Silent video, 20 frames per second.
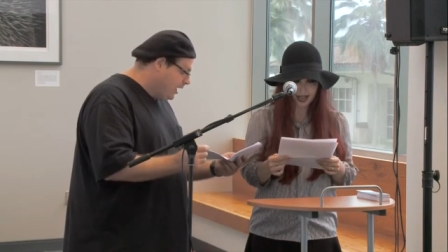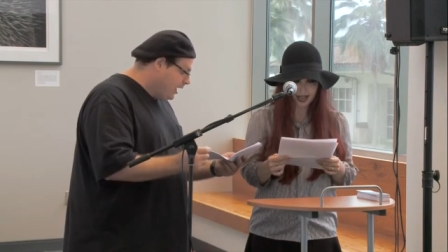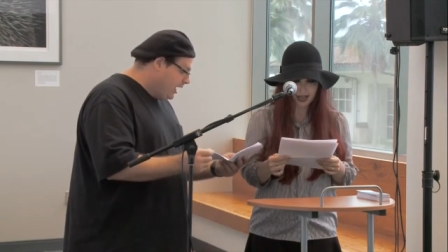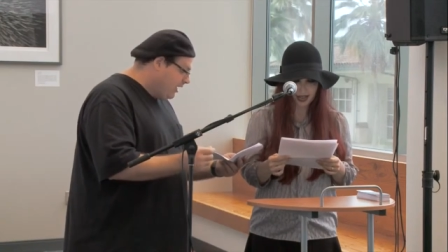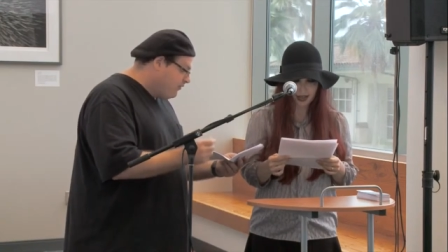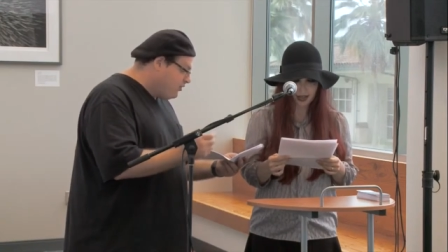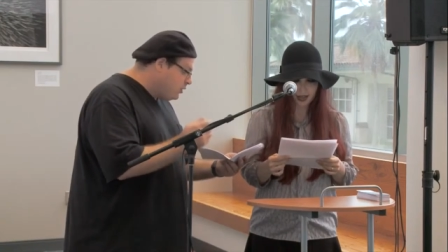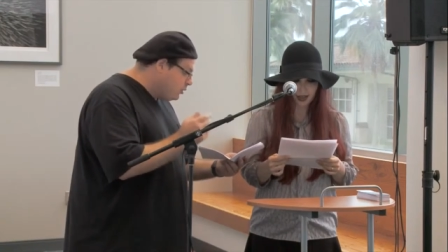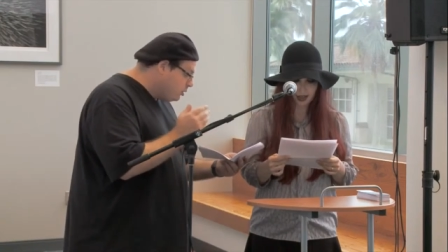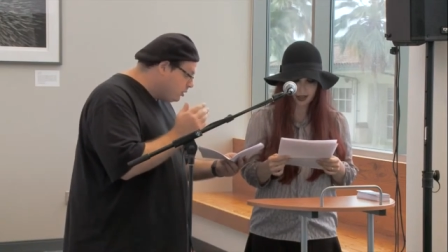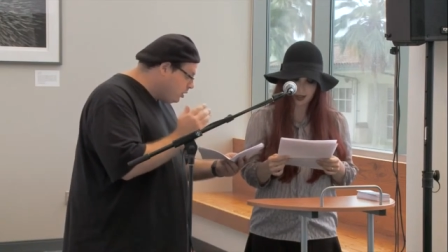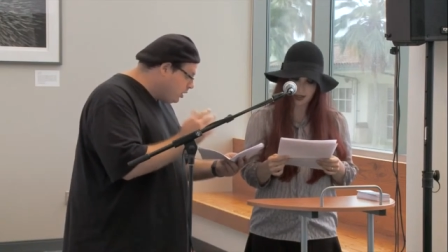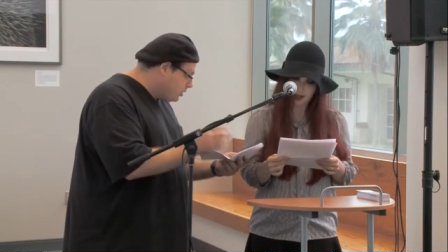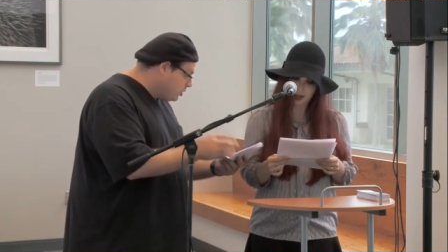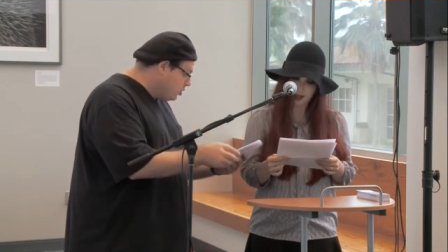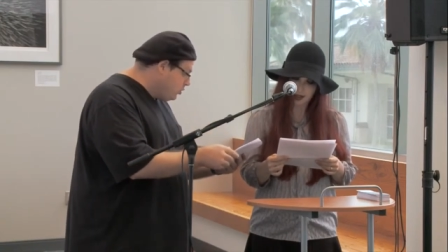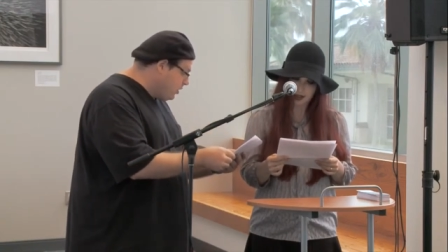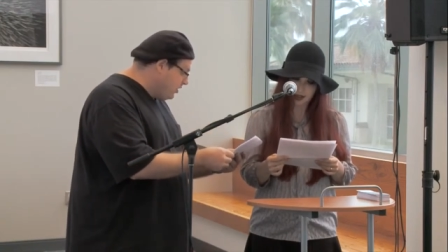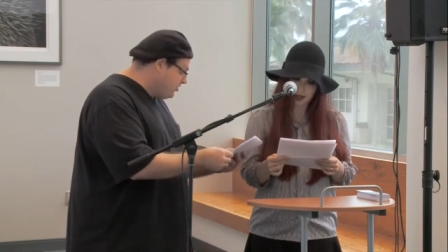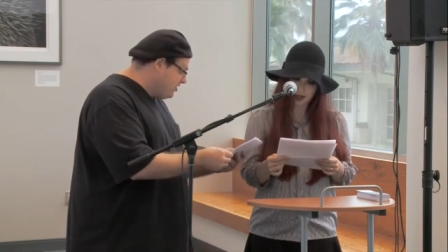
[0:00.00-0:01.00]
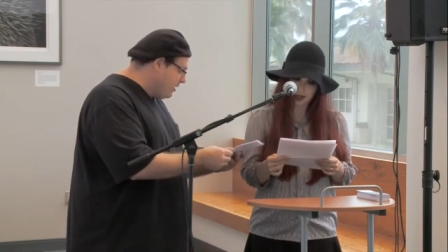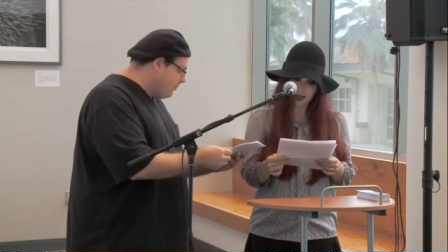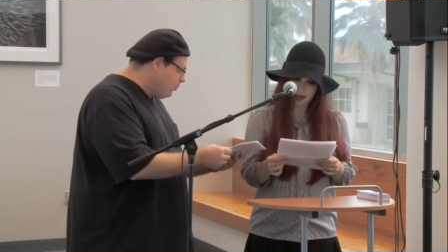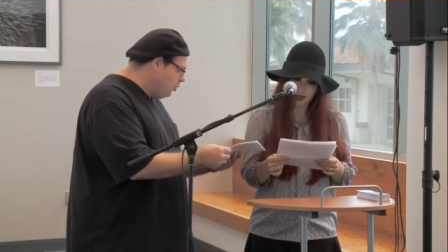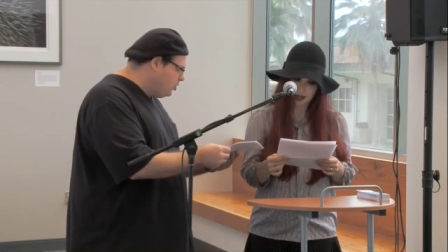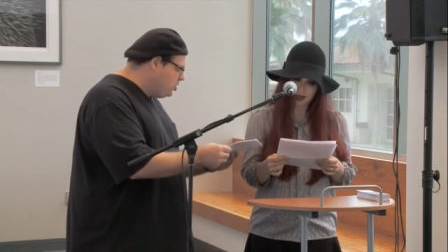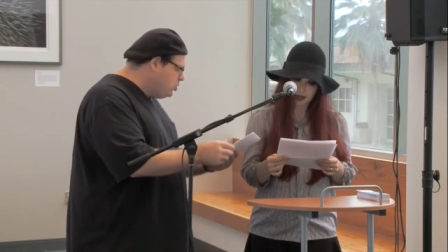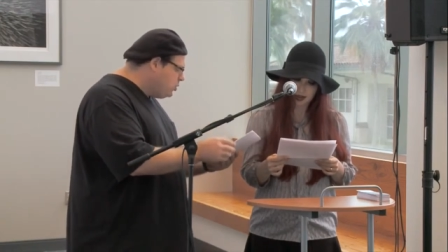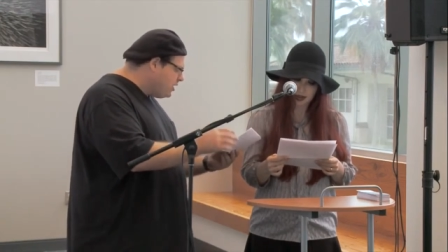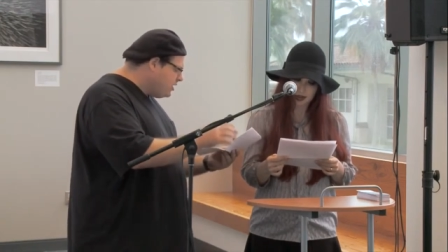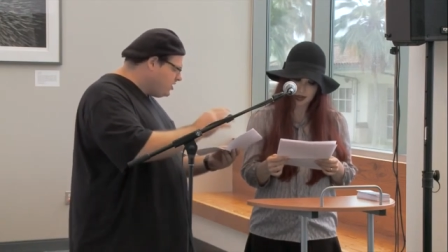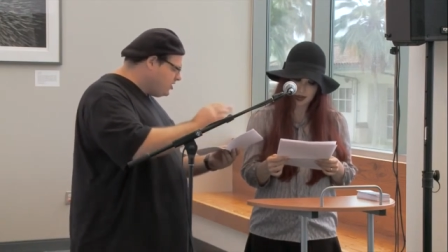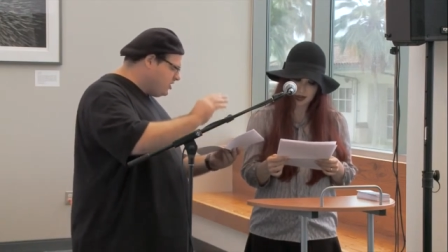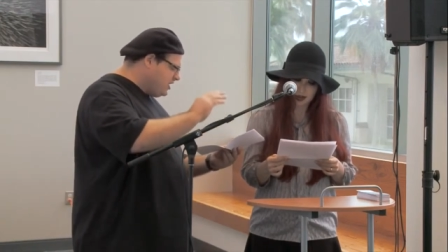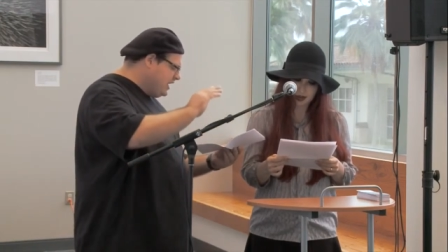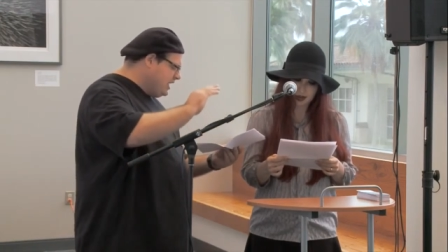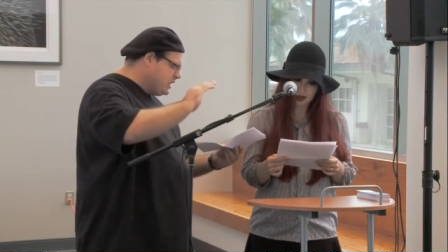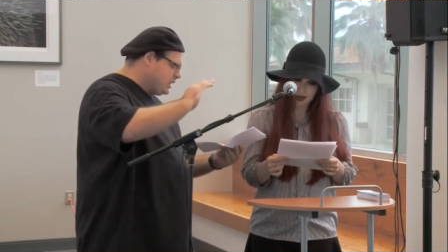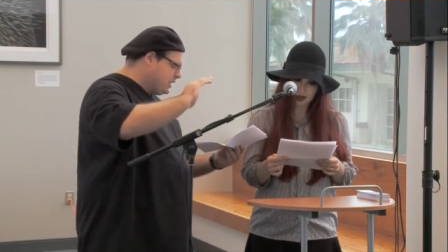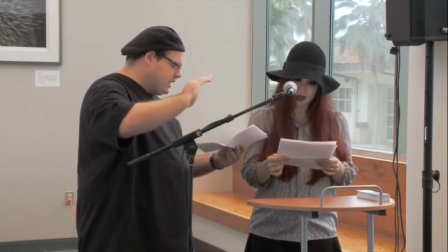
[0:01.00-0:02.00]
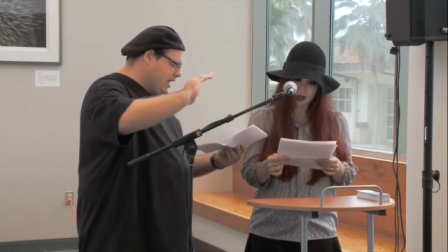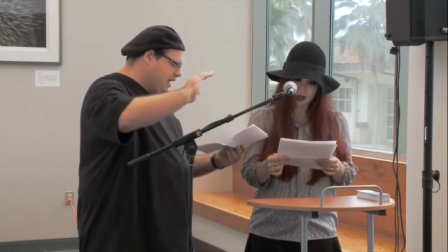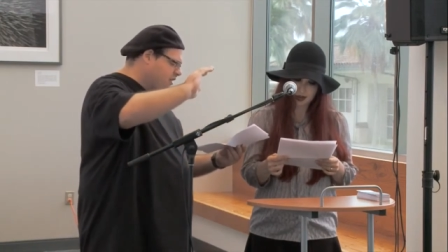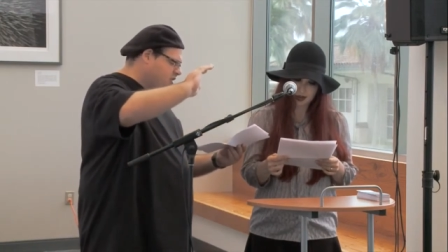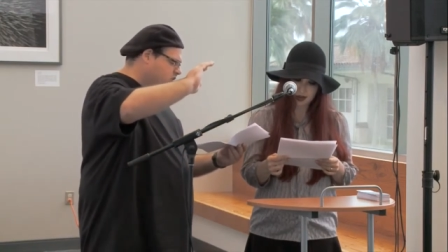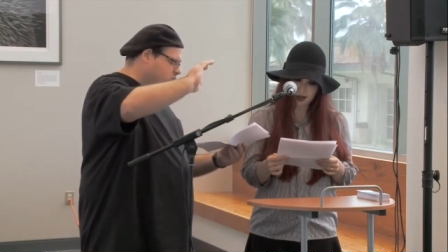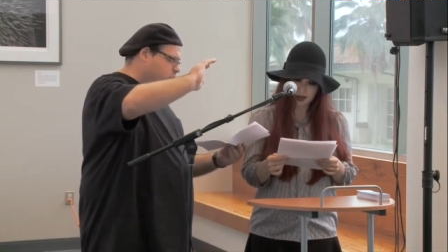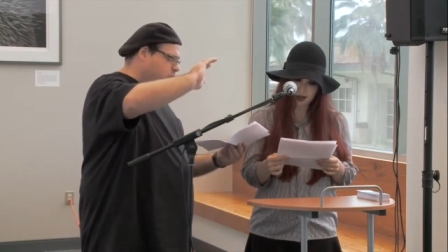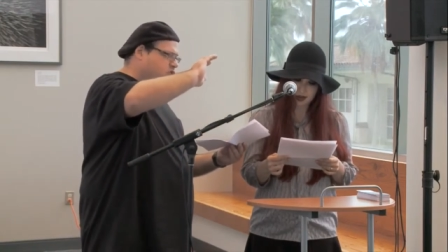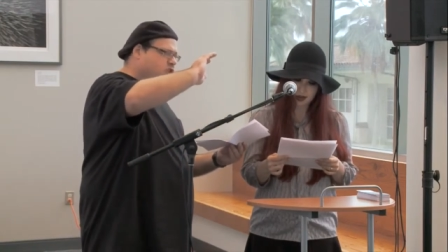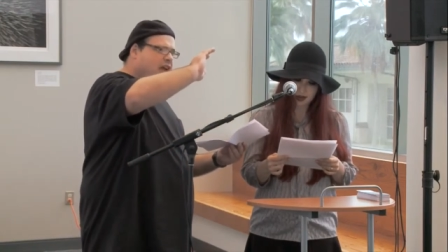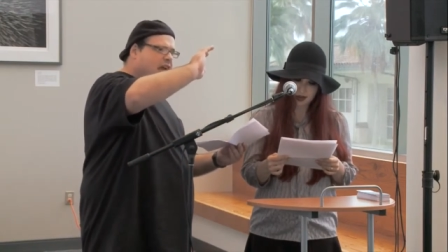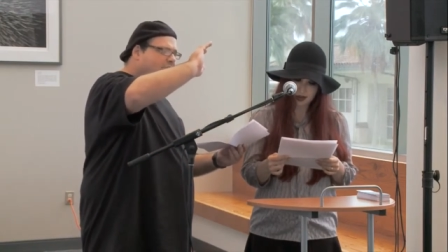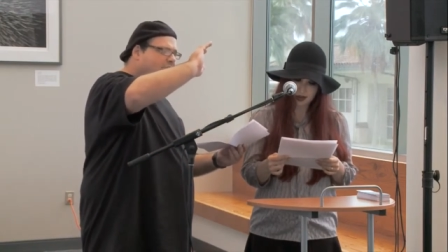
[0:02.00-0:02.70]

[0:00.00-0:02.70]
If you look through this emerald, you can see things which